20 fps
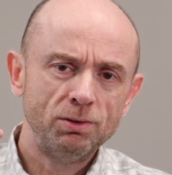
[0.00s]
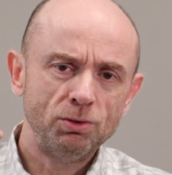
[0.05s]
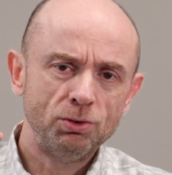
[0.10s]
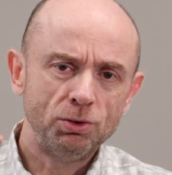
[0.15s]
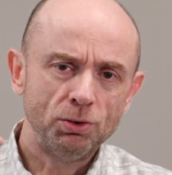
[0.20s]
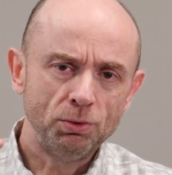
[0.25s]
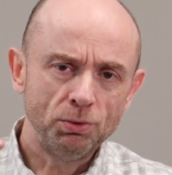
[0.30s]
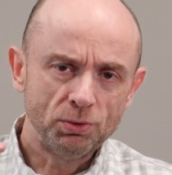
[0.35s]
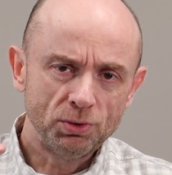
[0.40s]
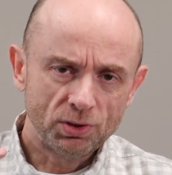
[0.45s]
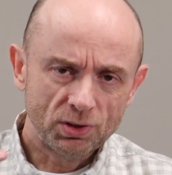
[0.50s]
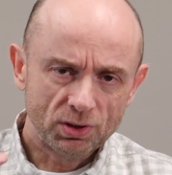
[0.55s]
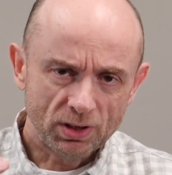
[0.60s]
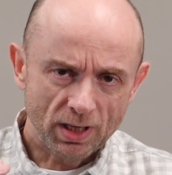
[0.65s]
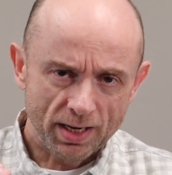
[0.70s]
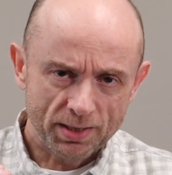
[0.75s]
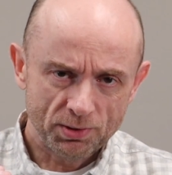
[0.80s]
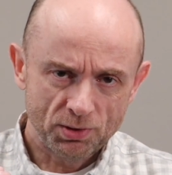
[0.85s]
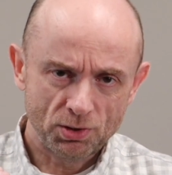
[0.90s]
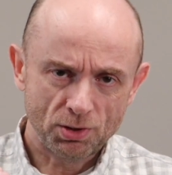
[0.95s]
to
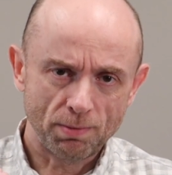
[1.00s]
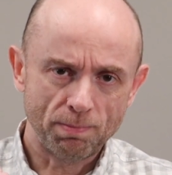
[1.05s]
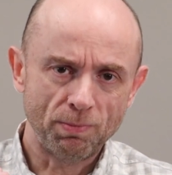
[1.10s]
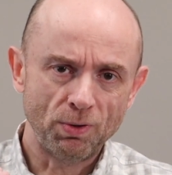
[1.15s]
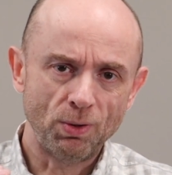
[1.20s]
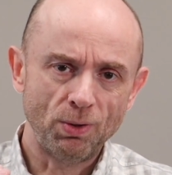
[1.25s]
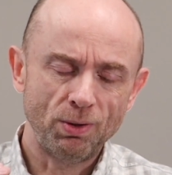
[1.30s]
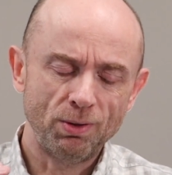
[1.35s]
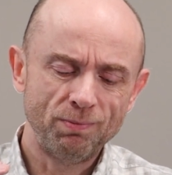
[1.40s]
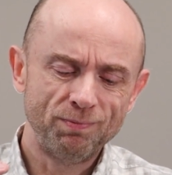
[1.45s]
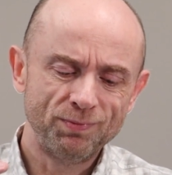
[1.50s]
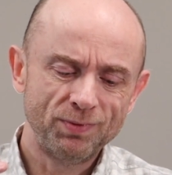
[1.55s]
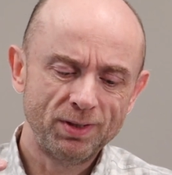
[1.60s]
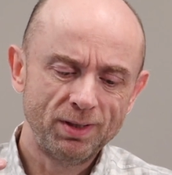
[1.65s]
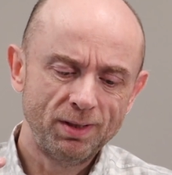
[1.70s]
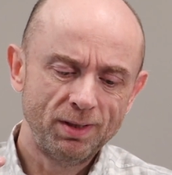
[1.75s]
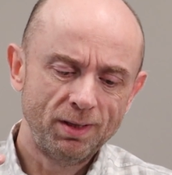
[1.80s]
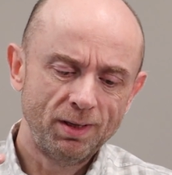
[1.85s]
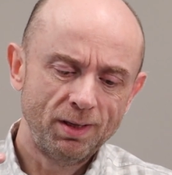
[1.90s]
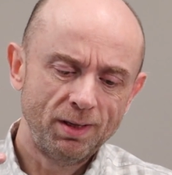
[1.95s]
sensible,
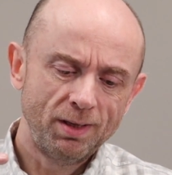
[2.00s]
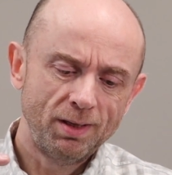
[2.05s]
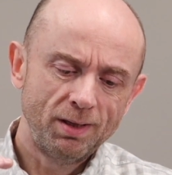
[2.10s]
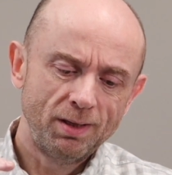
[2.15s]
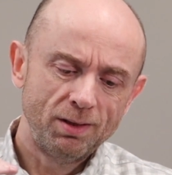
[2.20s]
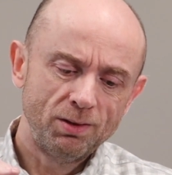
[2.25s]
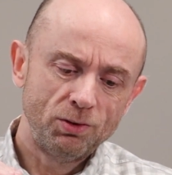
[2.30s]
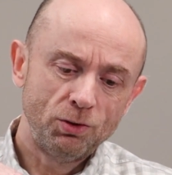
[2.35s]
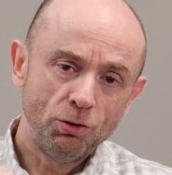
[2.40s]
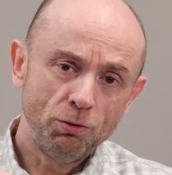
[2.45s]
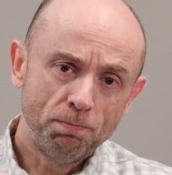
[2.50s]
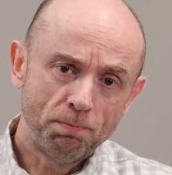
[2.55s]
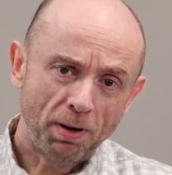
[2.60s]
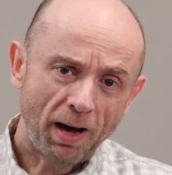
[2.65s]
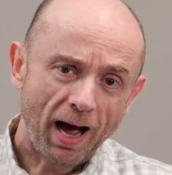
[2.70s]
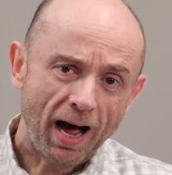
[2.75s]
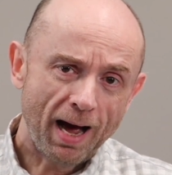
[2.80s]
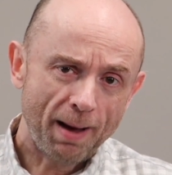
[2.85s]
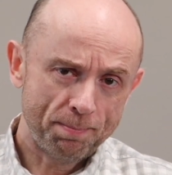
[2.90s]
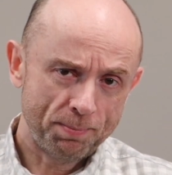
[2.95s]
to
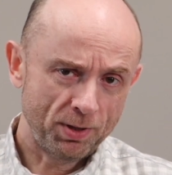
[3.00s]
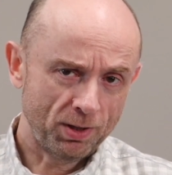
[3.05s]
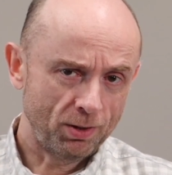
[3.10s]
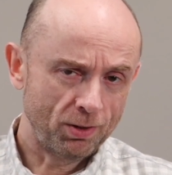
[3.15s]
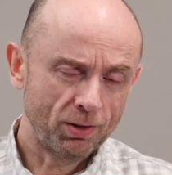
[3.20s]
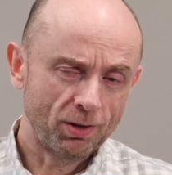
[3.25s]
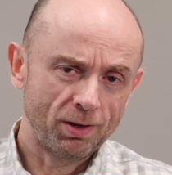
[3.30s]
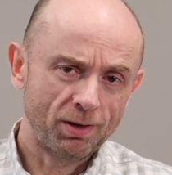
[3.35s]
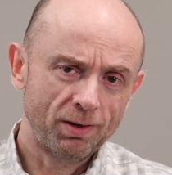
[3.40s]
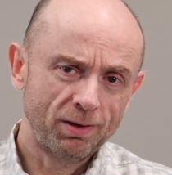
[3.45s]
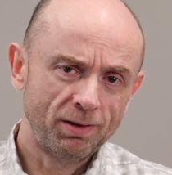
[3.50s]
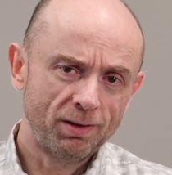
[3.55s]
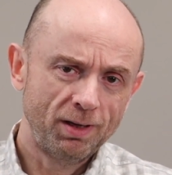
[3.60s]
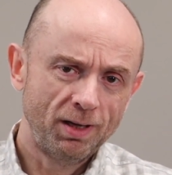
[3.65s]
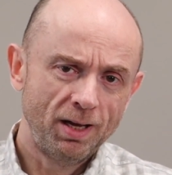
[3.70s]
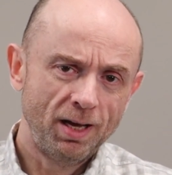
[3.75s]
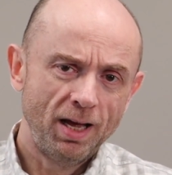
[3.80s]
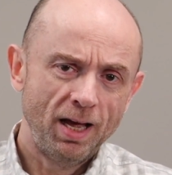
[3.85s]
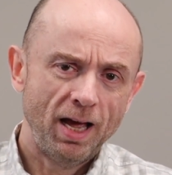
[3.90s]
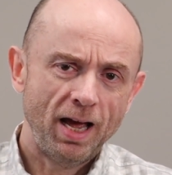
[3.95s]
popular,
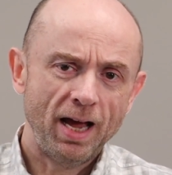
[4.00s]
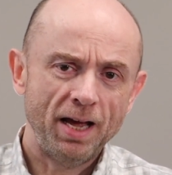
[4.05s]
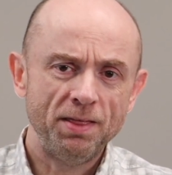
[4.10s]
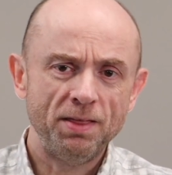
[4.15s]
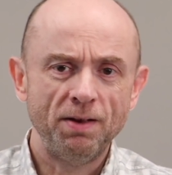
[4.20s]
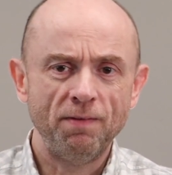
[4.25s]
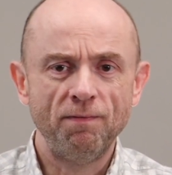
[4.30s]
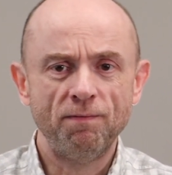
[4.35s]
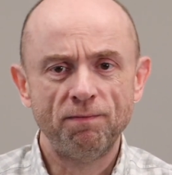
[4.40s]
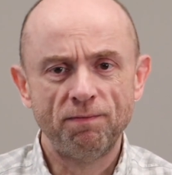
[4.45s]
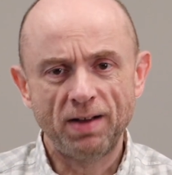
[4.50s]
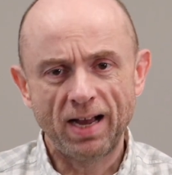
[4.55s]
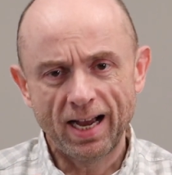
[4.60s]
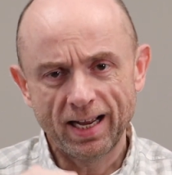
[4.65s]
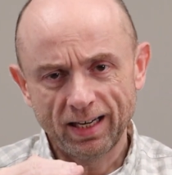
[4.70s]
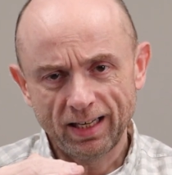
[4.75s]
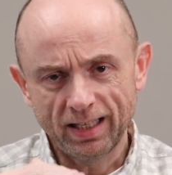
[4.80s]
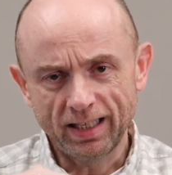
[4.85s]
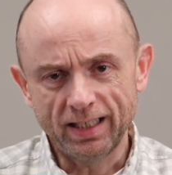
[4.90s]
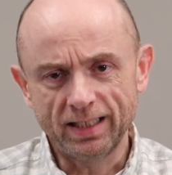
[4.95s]
and then
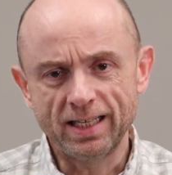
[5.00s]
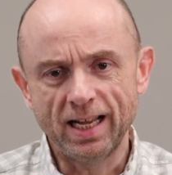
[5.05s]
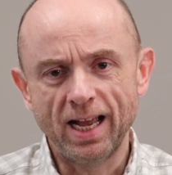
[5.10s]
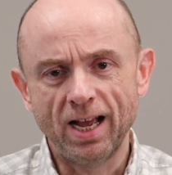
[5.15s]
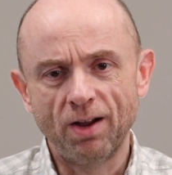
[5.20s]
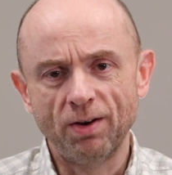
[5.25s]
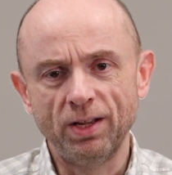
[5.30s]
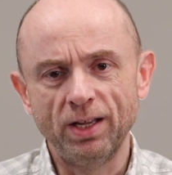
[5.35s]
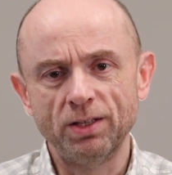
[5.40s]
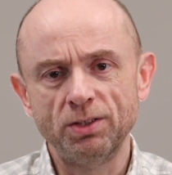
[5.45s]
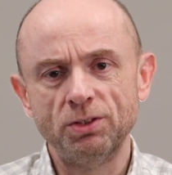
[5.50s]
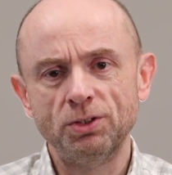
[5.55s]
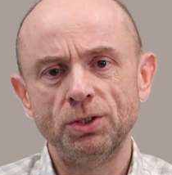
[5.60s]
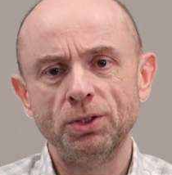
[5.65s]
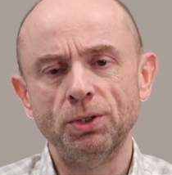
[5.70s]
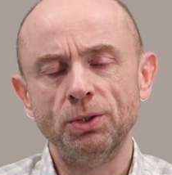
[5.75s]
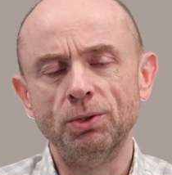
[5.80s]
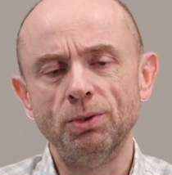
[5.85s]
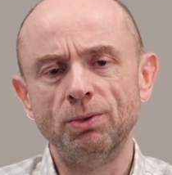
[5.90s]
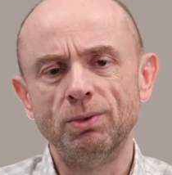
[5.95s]
finally down
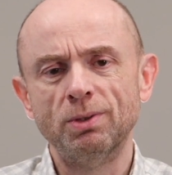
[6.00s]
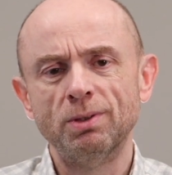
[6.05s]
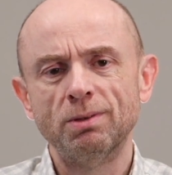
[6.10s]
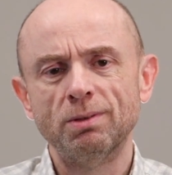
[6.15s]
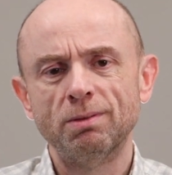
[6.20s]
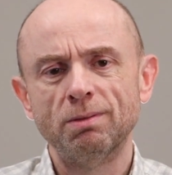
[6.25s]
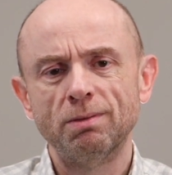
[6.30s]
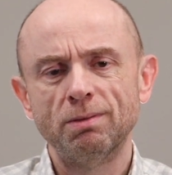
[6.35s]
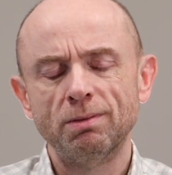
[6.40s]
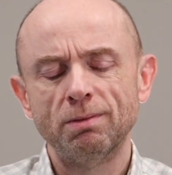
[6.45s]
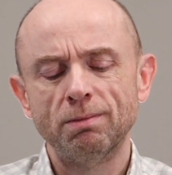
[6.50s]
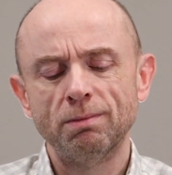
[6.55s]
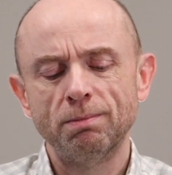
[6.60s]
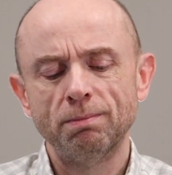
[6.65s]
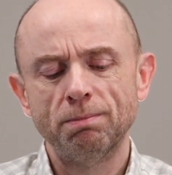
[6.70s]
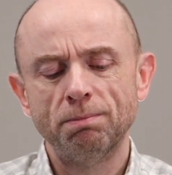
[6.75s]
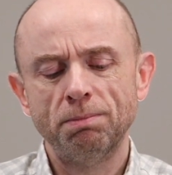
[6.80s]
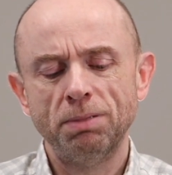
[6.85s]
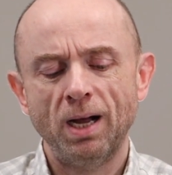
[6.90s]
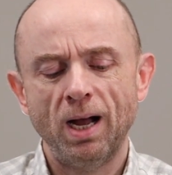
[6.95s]
into
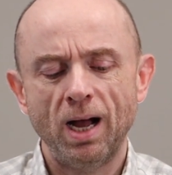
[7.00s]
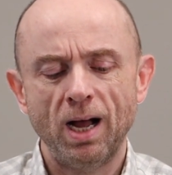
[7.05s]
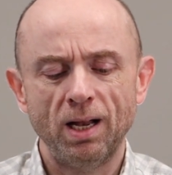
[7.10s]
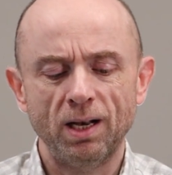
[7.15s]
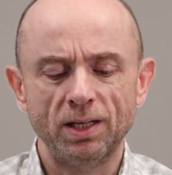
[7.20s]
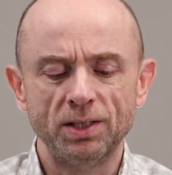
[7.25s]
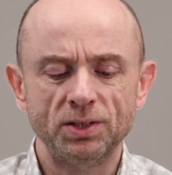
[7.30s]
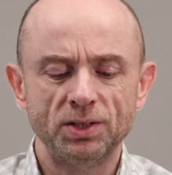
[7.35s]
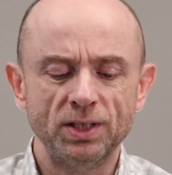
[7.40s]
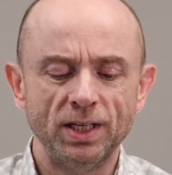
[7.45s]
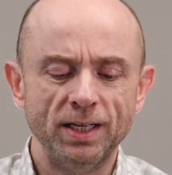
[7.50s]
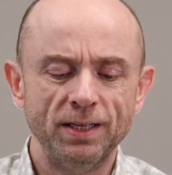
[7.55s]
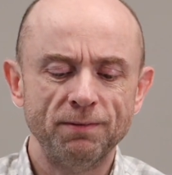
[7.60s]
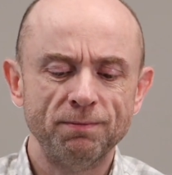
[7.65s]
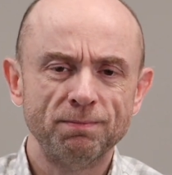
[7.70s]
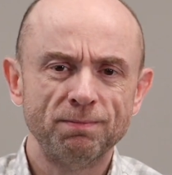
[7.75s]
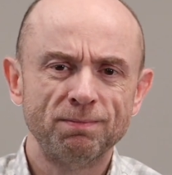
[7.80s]
policy.